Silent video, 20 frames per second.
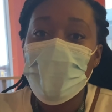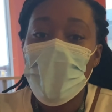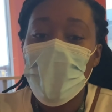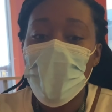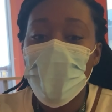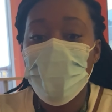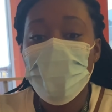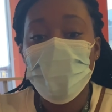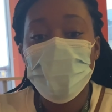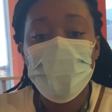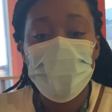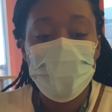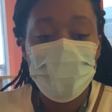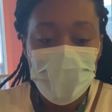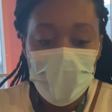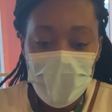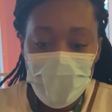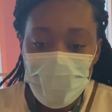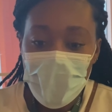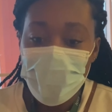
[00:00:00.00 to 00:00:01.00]
I'm
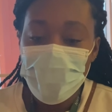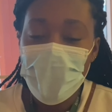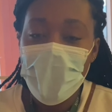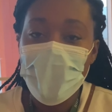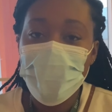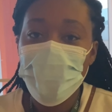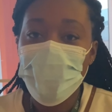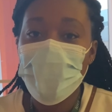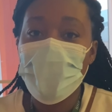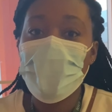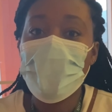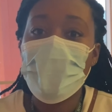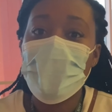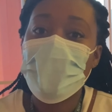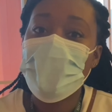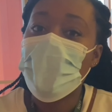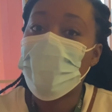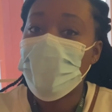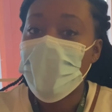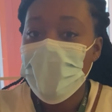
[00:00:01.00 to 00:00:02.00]
done my first year,
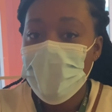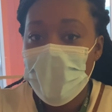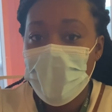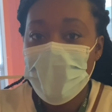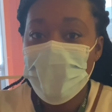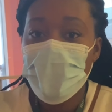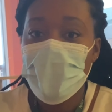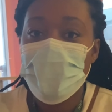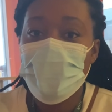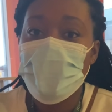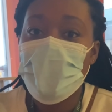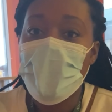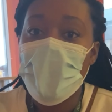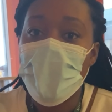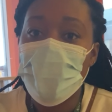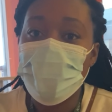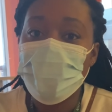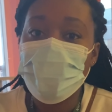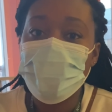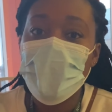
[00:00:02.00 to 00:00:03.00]
it's now my second year to
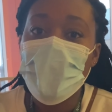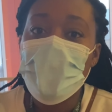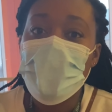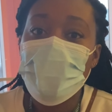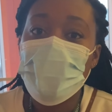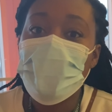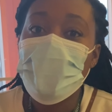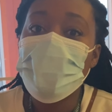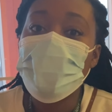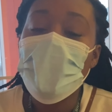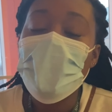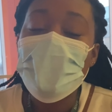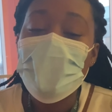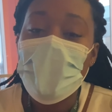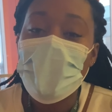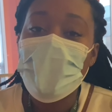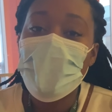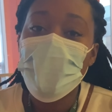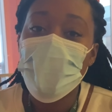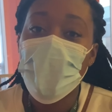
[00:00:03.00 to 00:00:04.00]
come. Within my
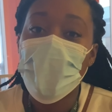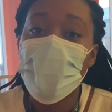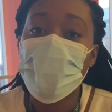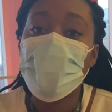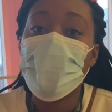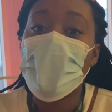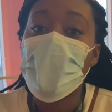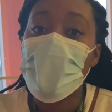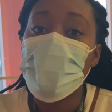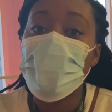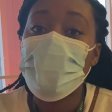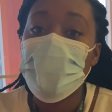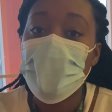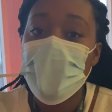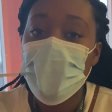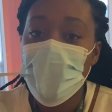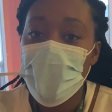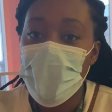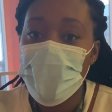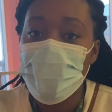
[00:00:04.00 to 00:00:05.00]
second year I can become a
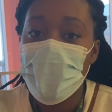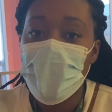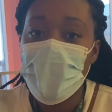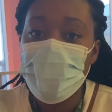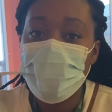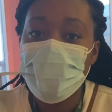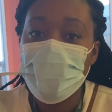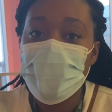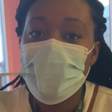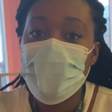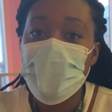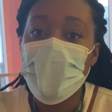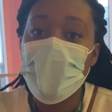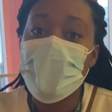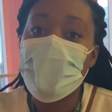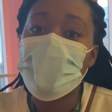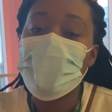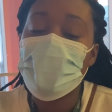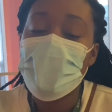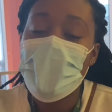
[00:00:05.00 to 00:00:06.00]
prescriber, so
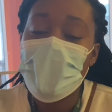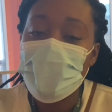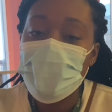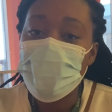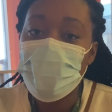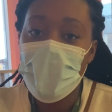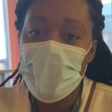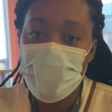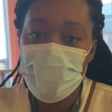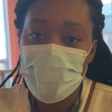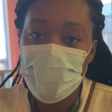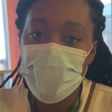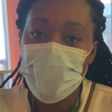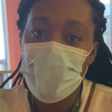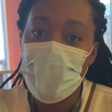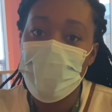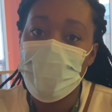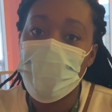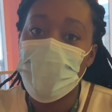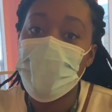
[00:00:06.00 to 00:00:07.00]
an independent
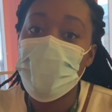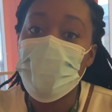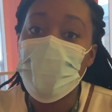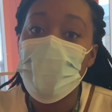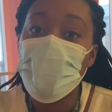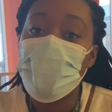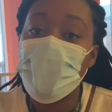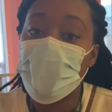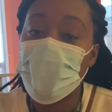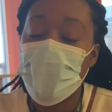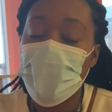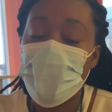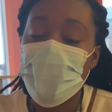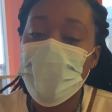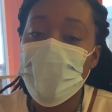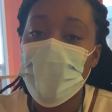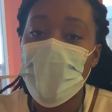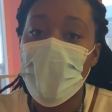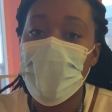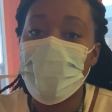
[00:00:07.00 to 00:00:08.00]
prescriber or a non-medical
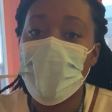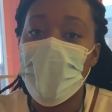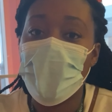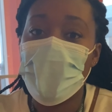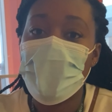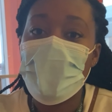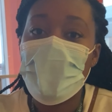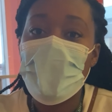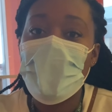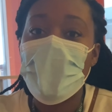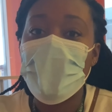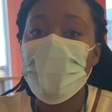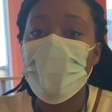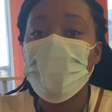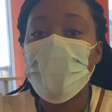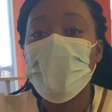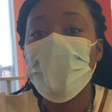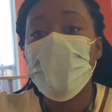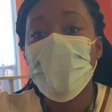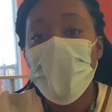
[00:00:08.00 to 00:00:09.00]
prescriber,
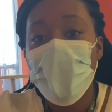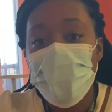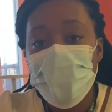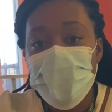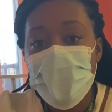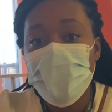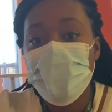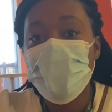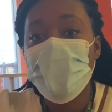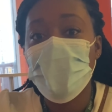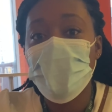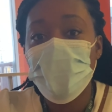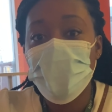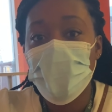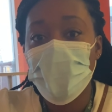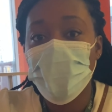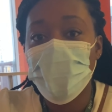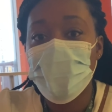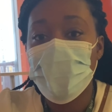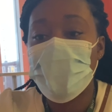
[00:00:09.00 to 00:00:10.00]
something that pharmacists can
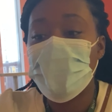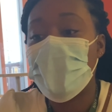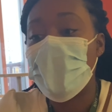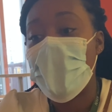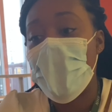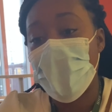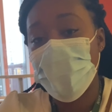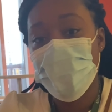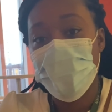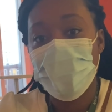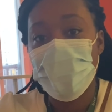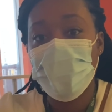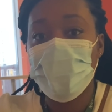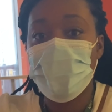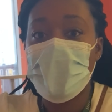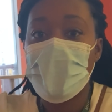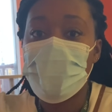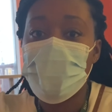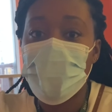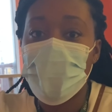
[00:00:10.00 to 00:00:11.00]
do within the next step of
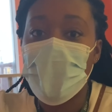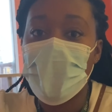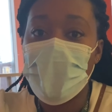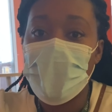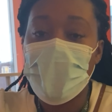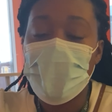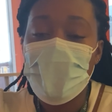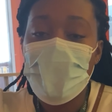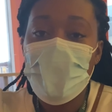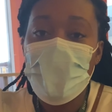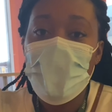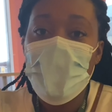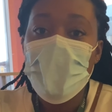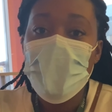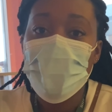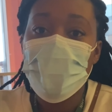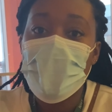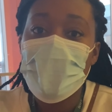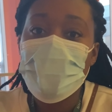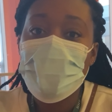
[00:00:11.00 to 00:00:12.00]
their career
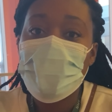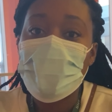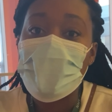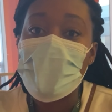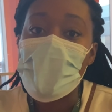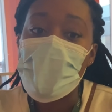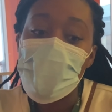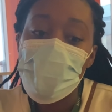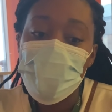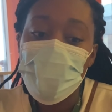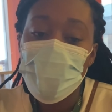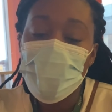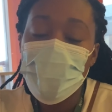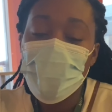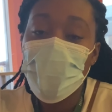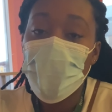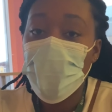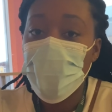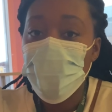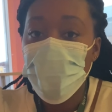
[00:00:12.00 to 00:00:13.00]
to basically help
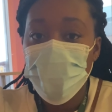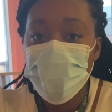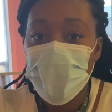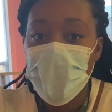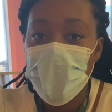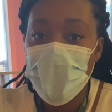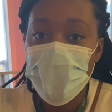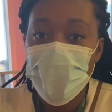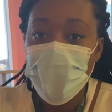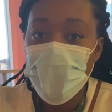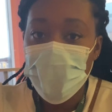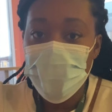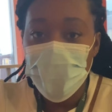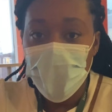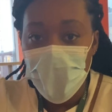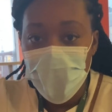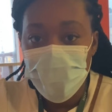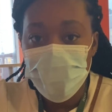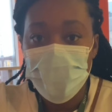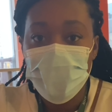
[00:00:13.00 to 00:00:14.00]
and contribute towards the
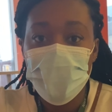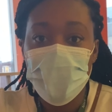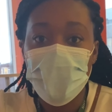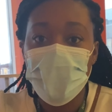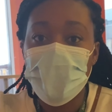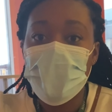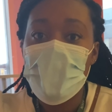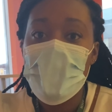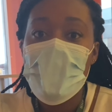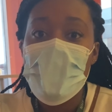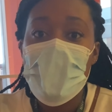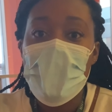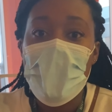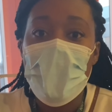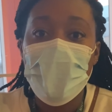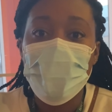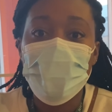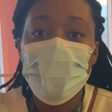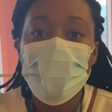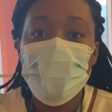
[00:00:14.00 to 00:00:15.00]
hospital
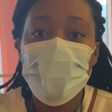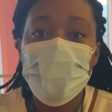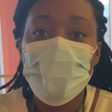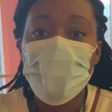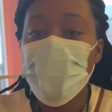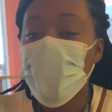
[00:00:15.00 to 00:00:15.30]
and the